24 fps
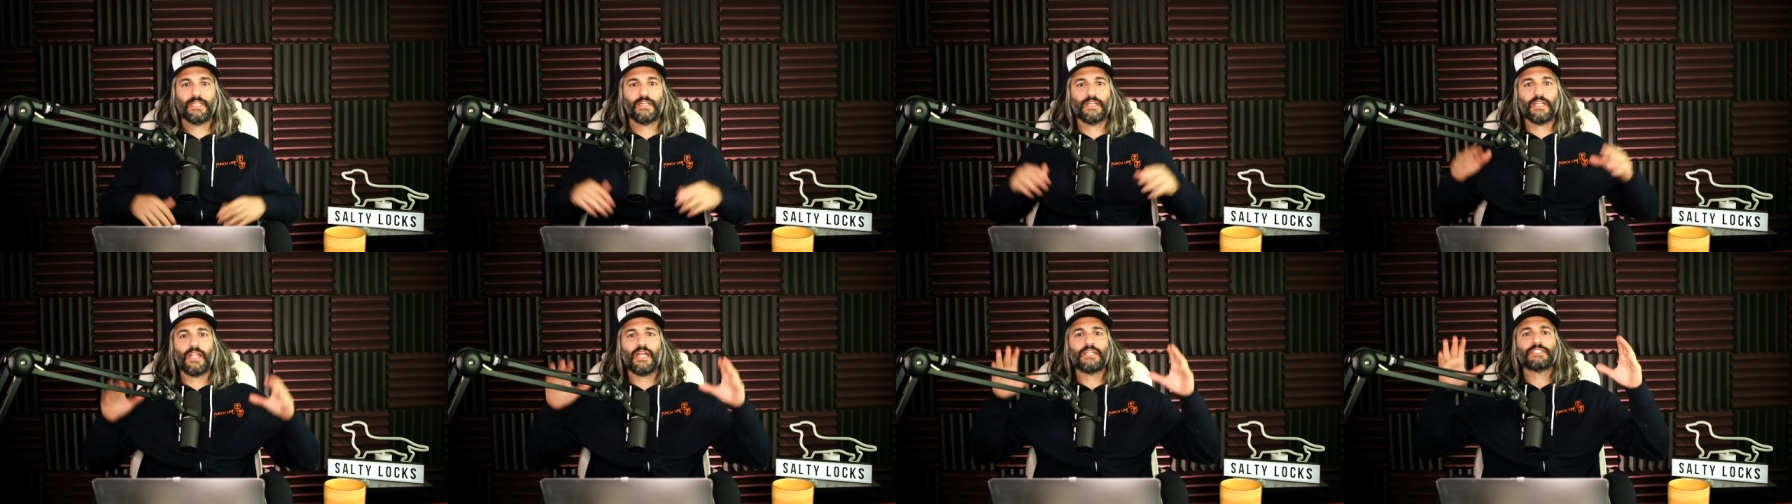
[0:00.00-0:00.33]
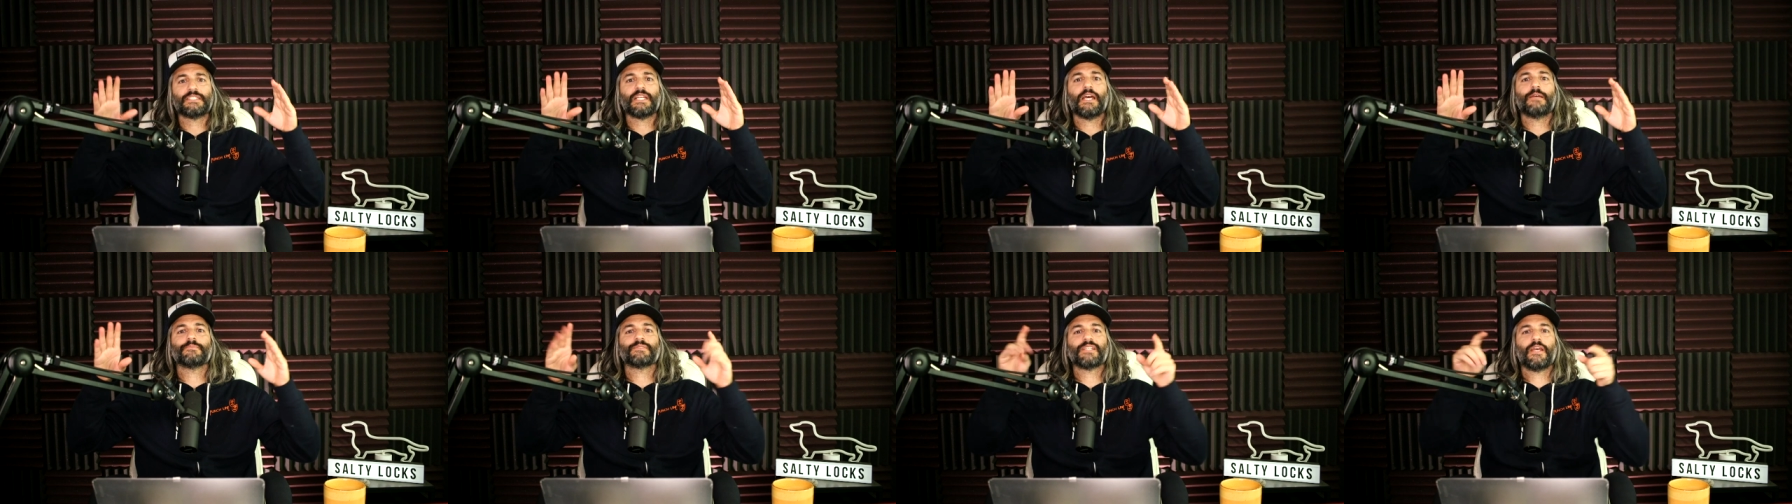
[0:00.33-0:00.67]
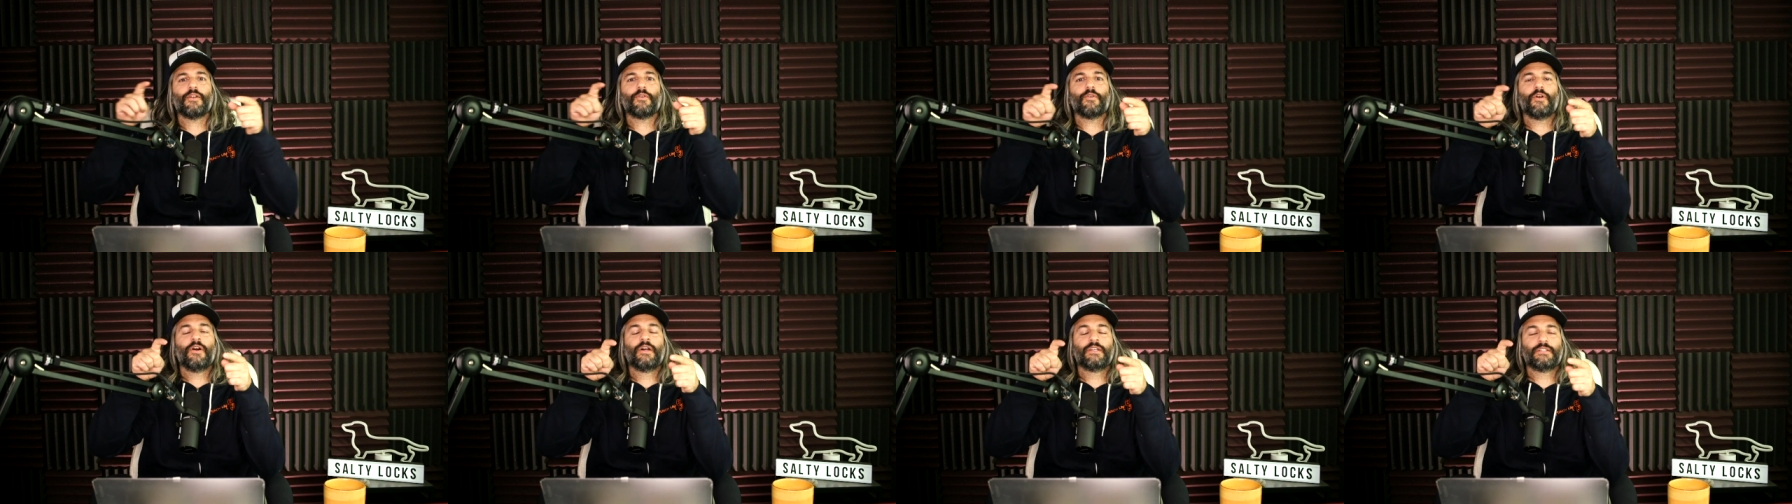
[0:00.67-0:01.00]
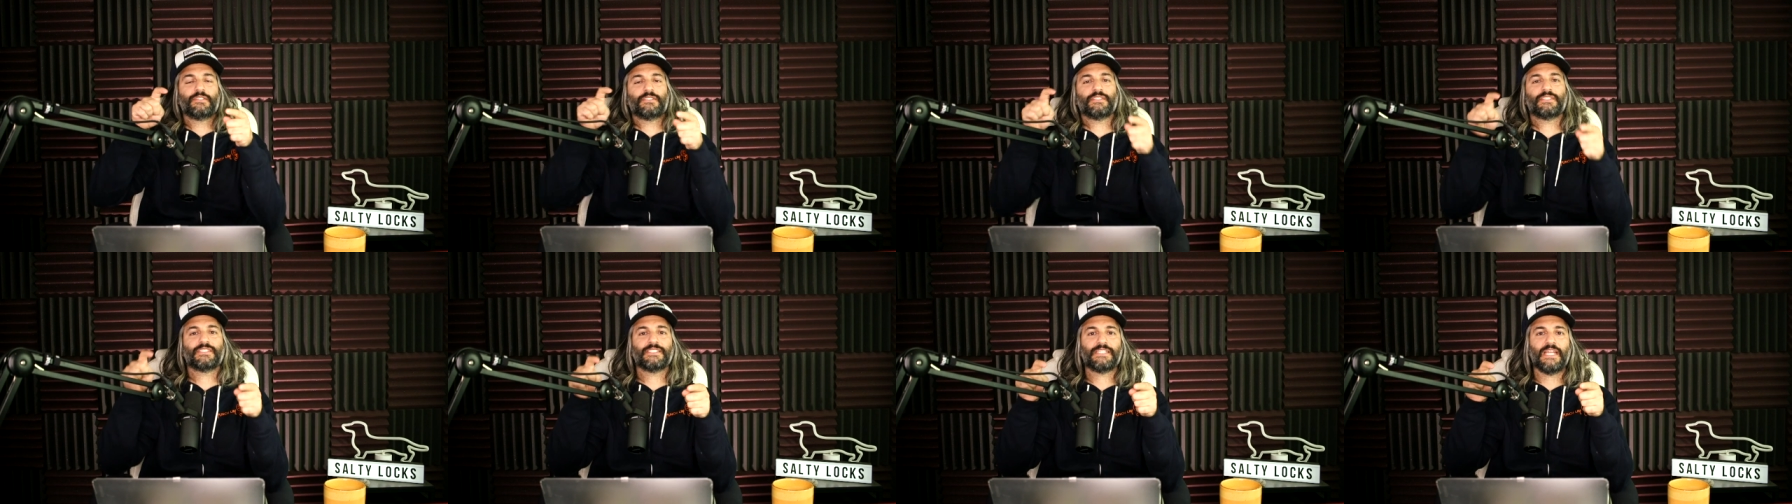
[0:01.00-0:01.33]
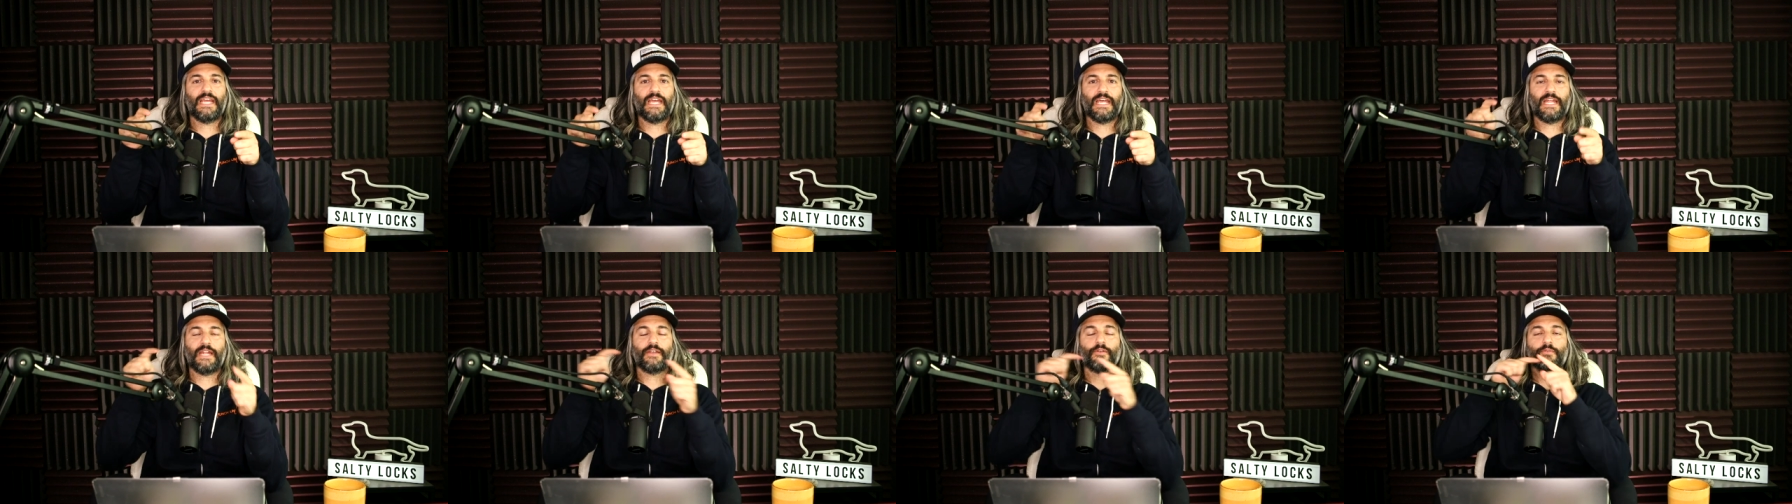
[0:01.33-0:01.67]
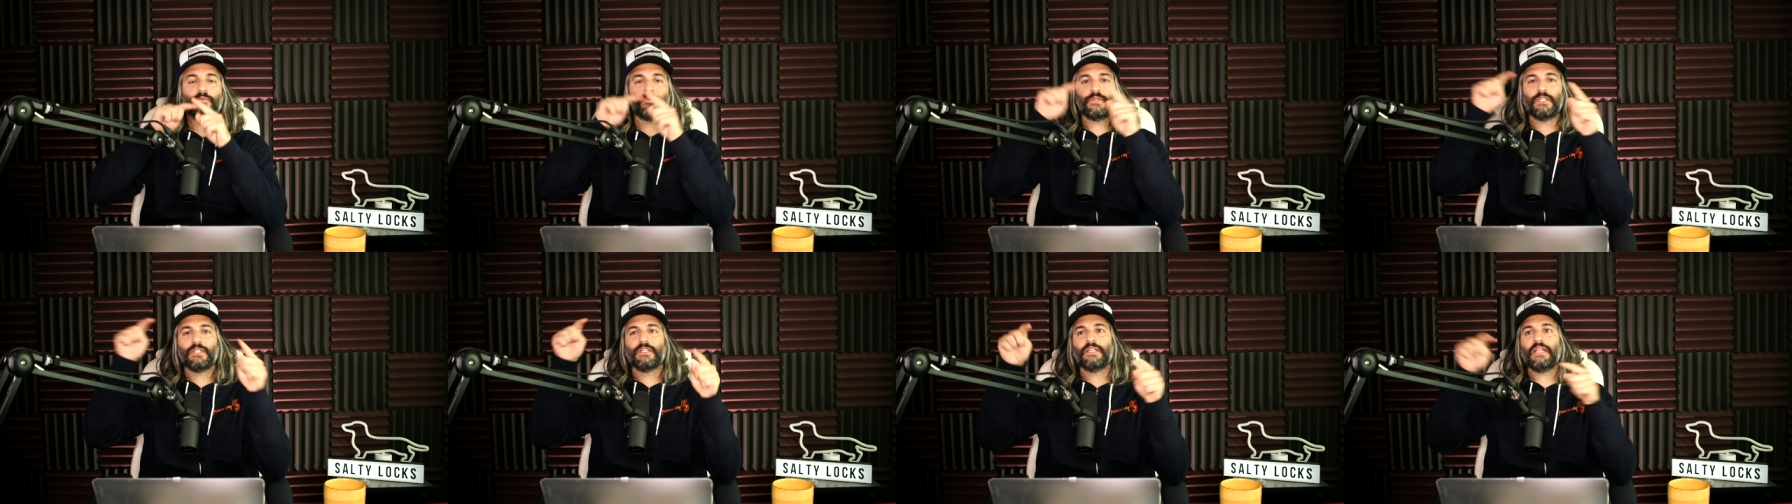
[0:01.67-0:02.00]
And a lot of times I
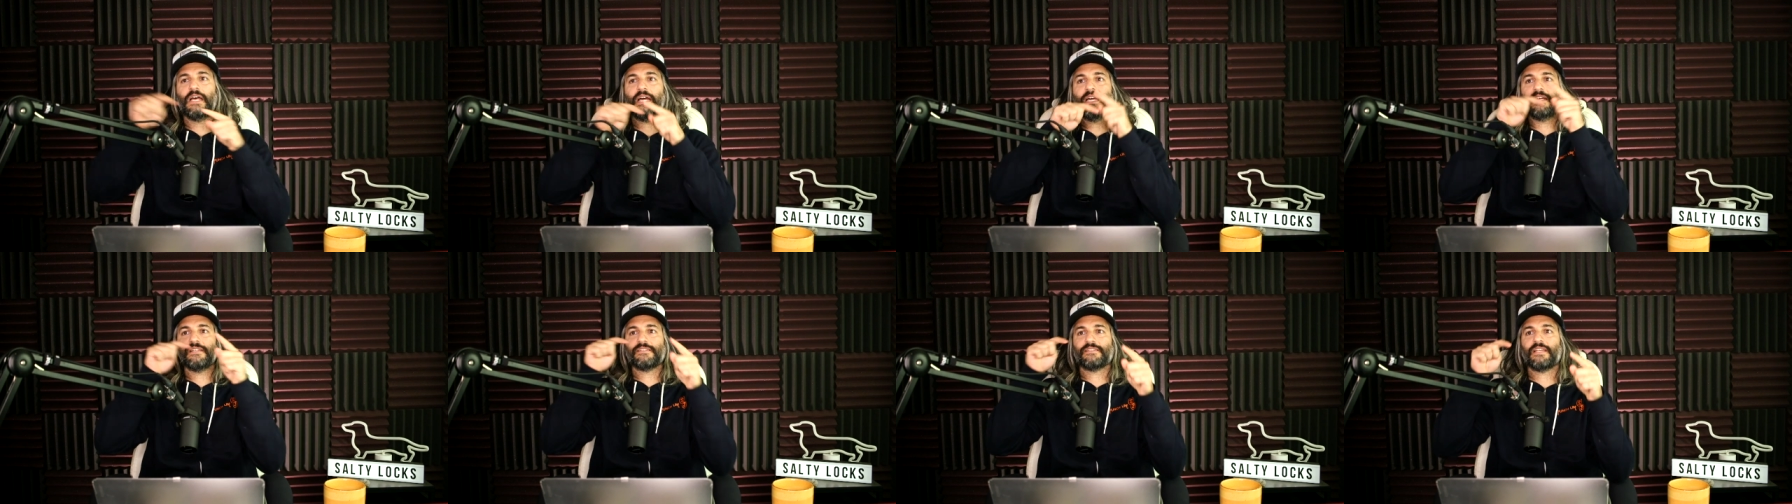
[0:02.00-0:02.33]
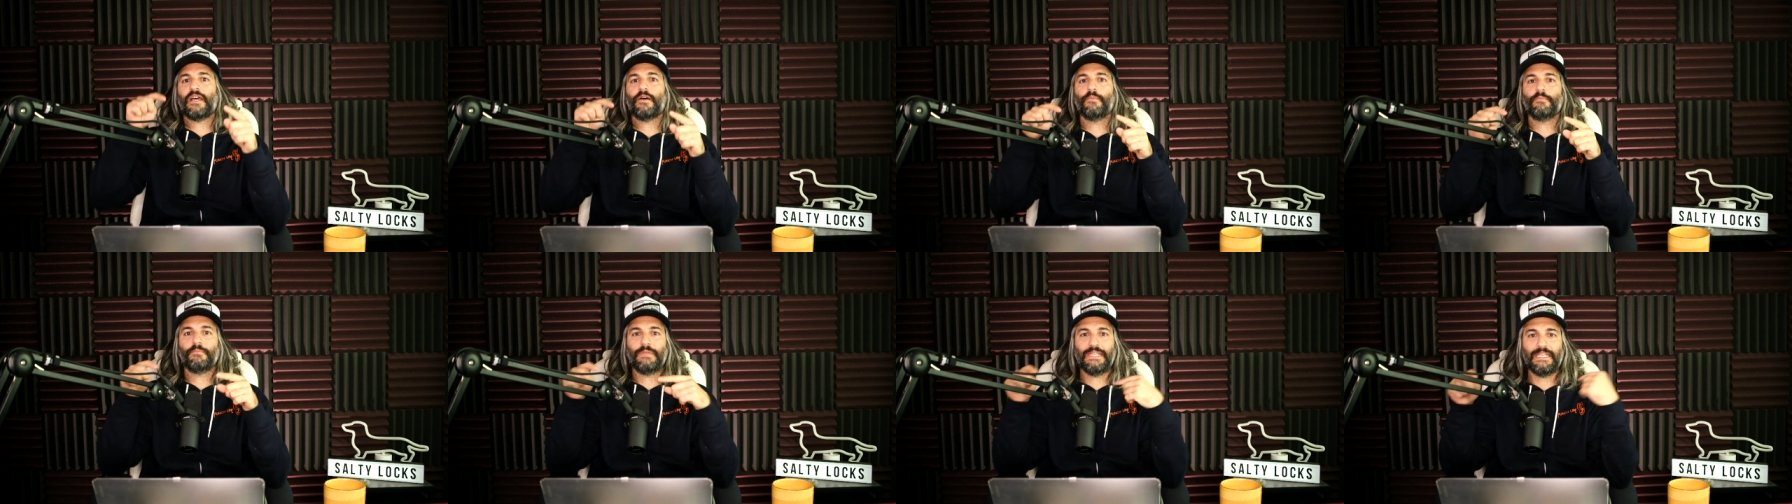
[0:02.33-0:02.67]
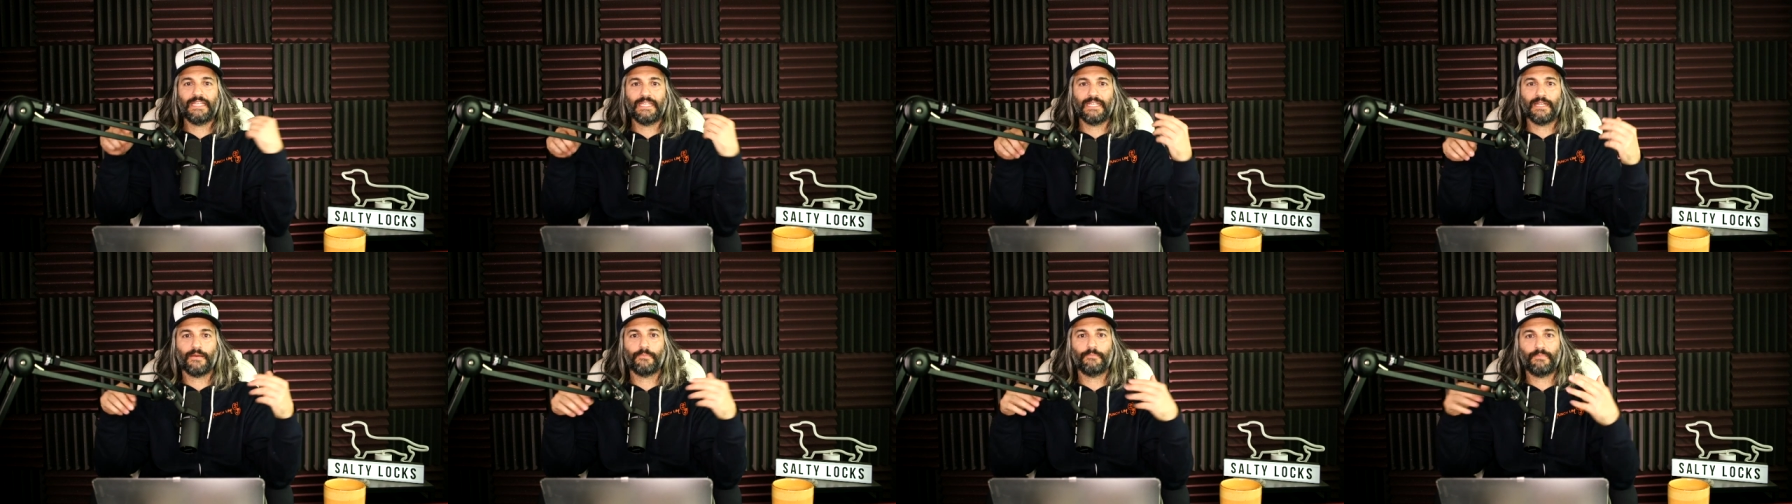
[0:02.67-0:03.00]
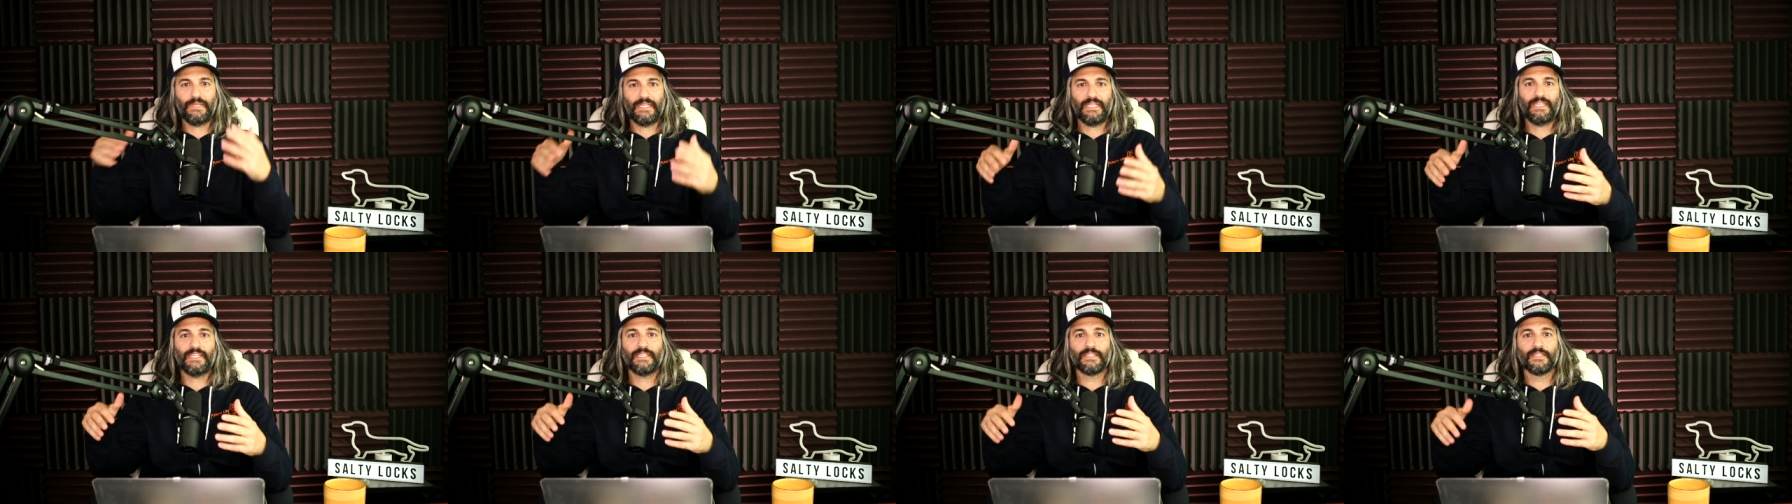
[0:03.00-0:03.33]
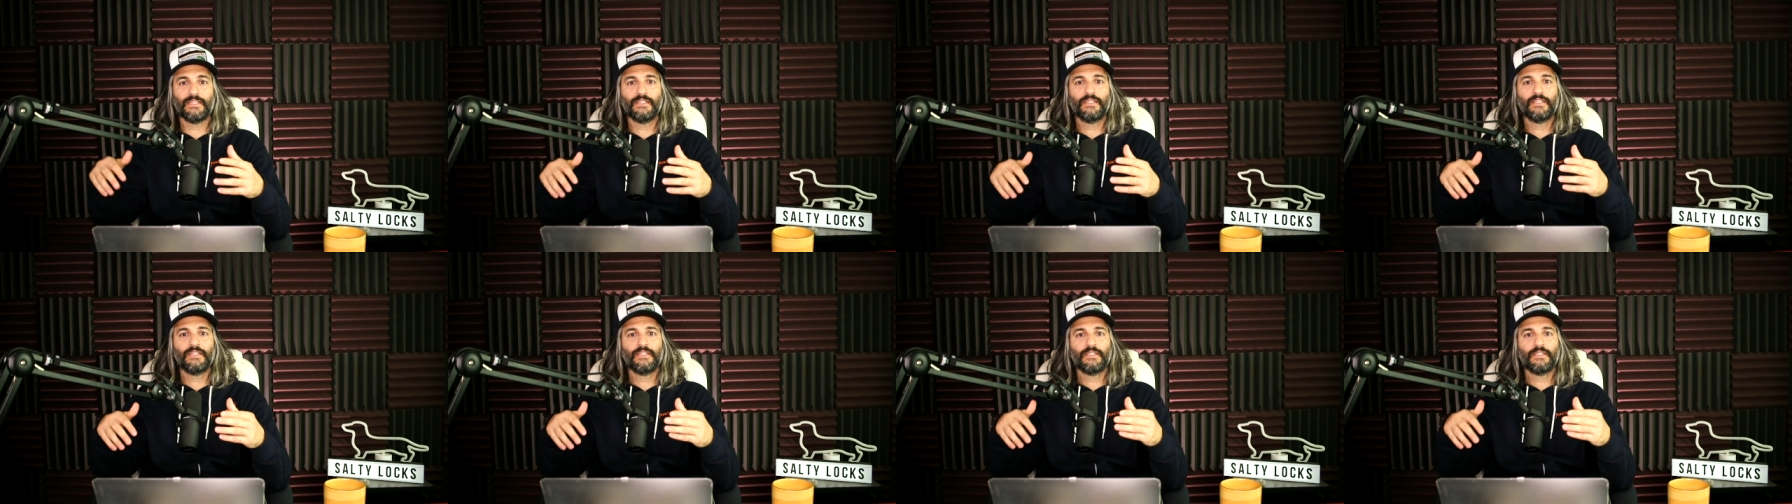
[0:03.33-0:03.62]
don't realize how mean I'm being